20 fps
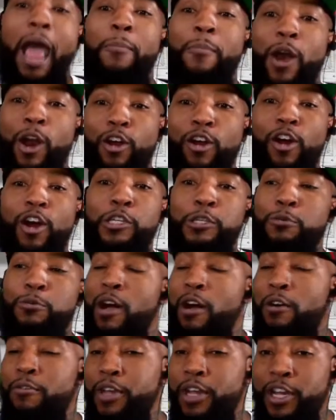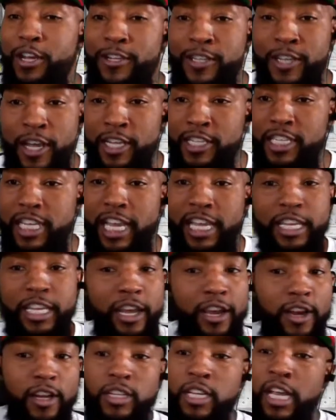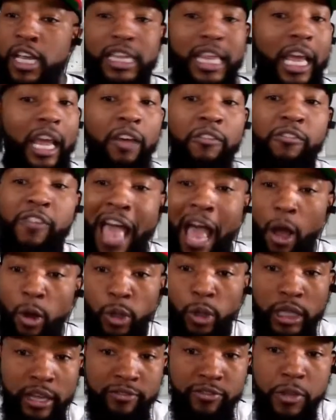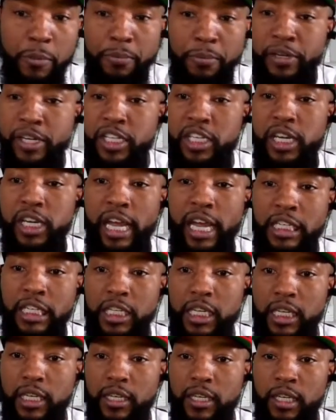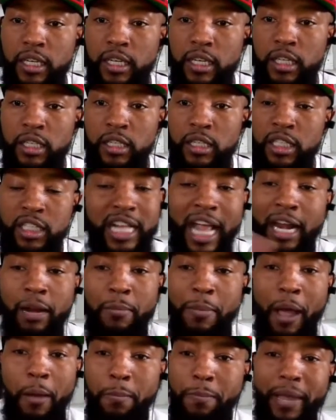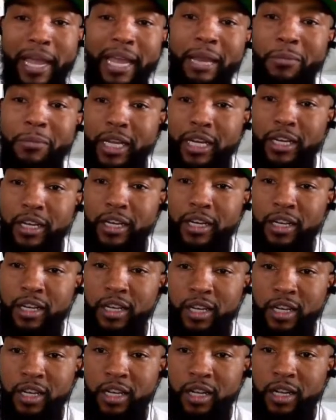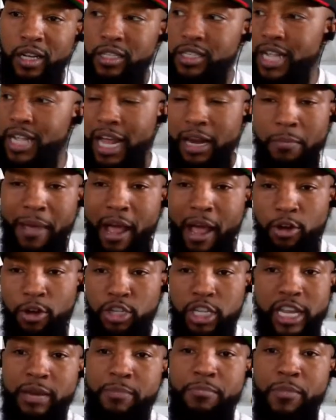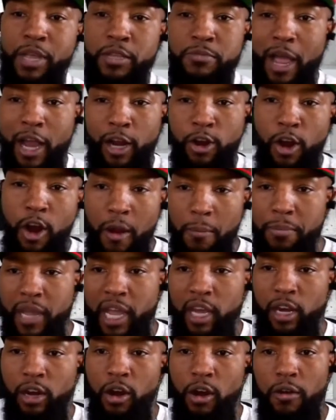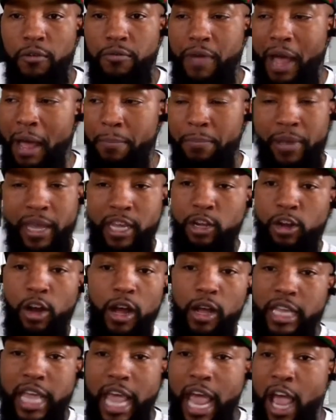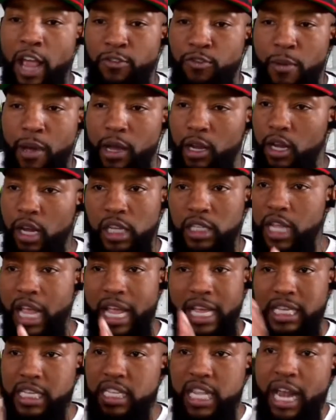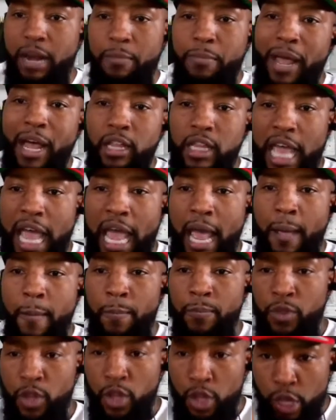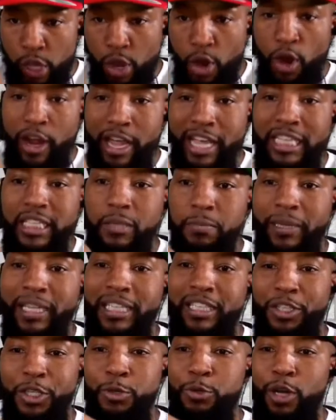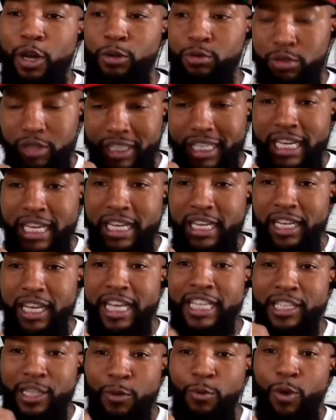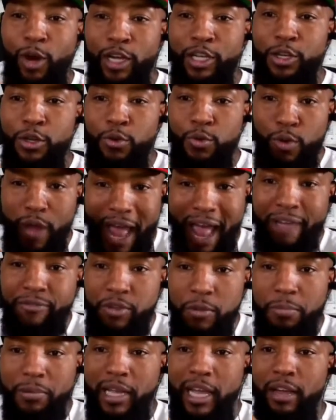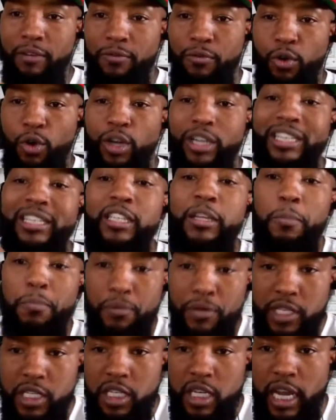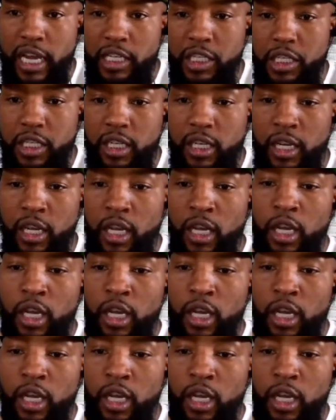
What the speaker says: I had my car 12 years, 10 years. They have outlived depreciation. It's not about payment. It's not about, is my car paid off? I paid cash for my cars. That's not about that. Your expense you don't see is the one you have to plan for, depreciation.